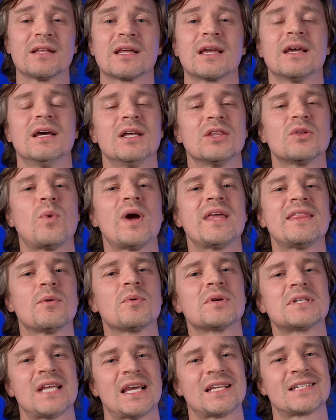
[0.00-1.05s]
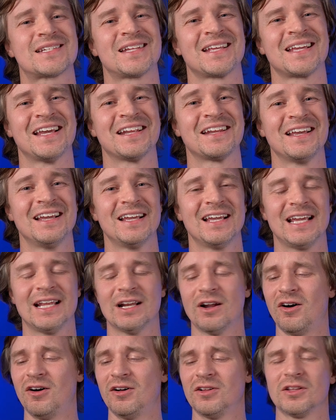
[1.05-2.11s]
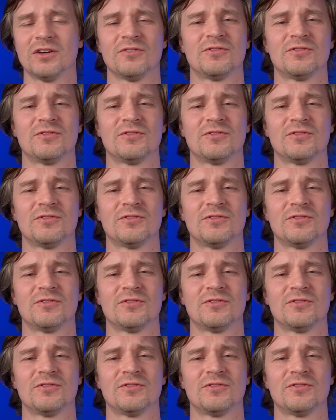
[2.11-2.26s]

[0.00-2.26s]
Like the way they were testing it in all